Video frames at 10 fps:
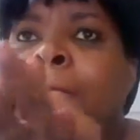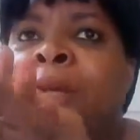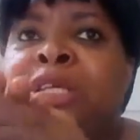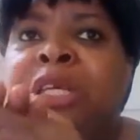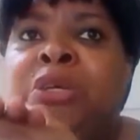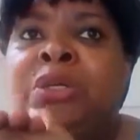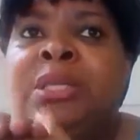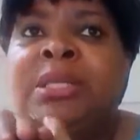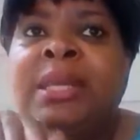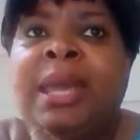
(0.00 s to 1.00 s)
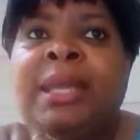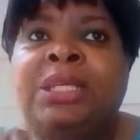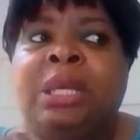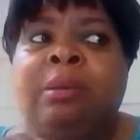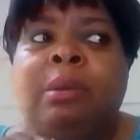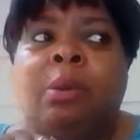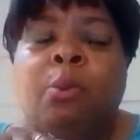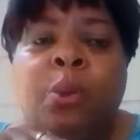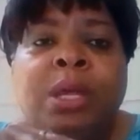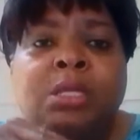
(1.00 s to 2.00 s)
But she used to say that she
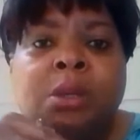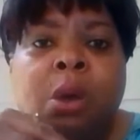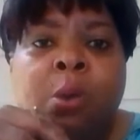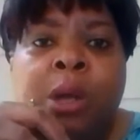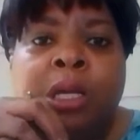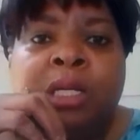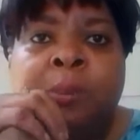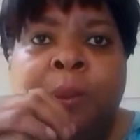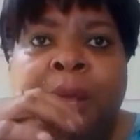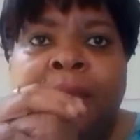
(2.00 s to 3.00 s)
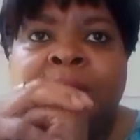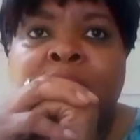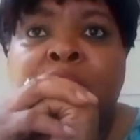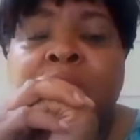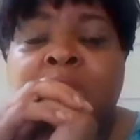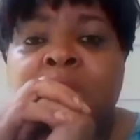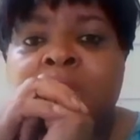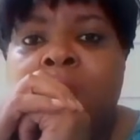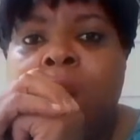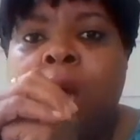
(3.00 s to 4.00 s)
went on one of these planes and she
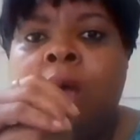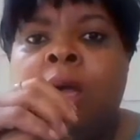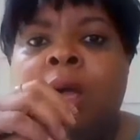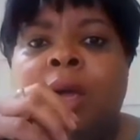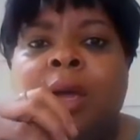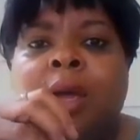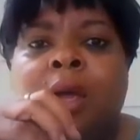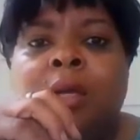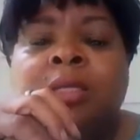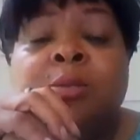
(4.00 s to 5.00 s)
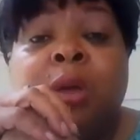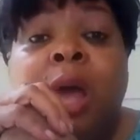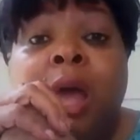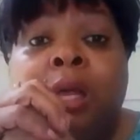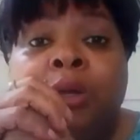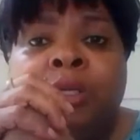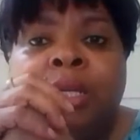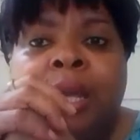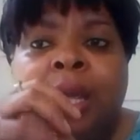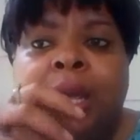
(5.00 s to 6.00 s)
saw some
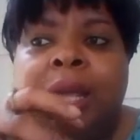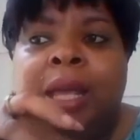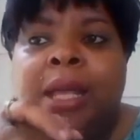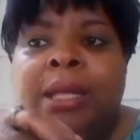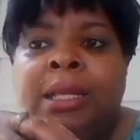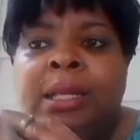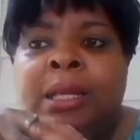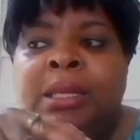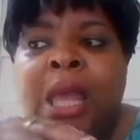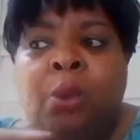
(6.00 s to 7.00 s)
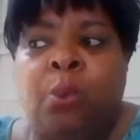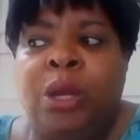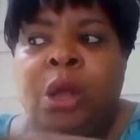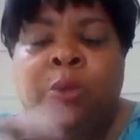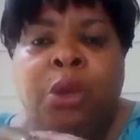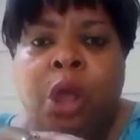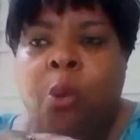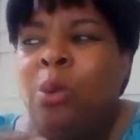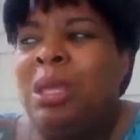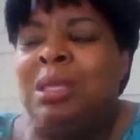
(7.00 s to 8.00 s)
colors that we don't
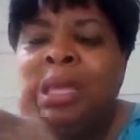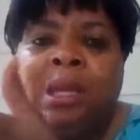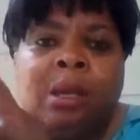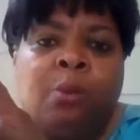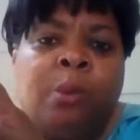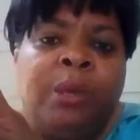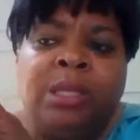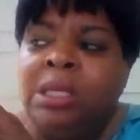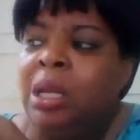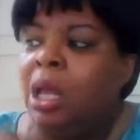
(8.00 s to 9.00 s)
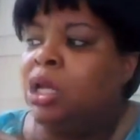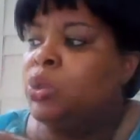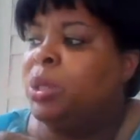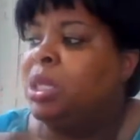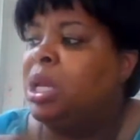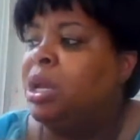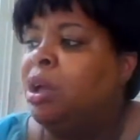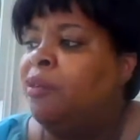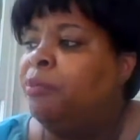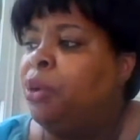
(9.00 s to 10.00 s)
know. We can think of, when we see colors, we think
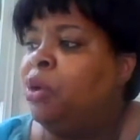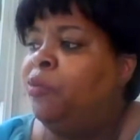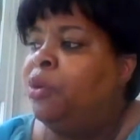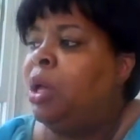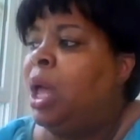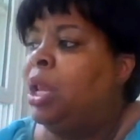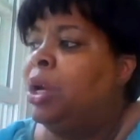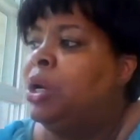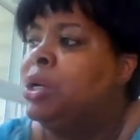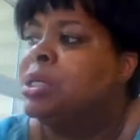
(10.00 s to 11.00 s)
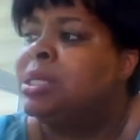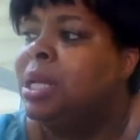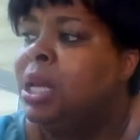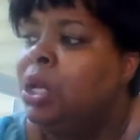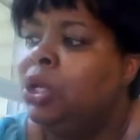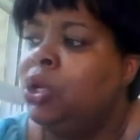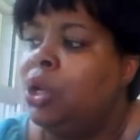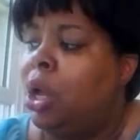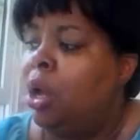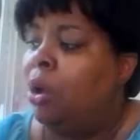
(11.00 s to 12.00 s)
of beautiful colors, you
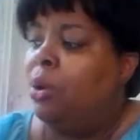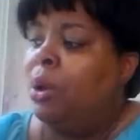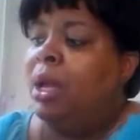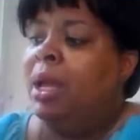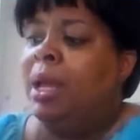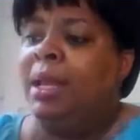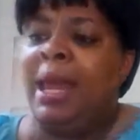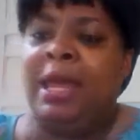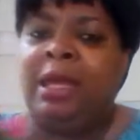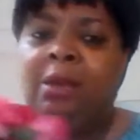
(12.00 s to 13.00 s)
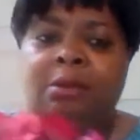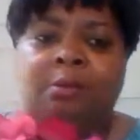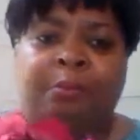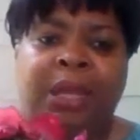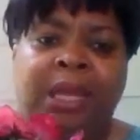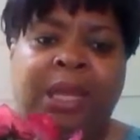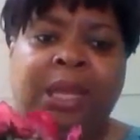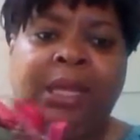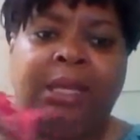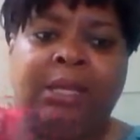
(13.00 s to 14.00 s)
know, like
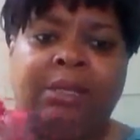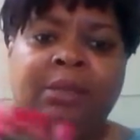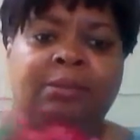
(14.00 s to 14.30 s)
pink,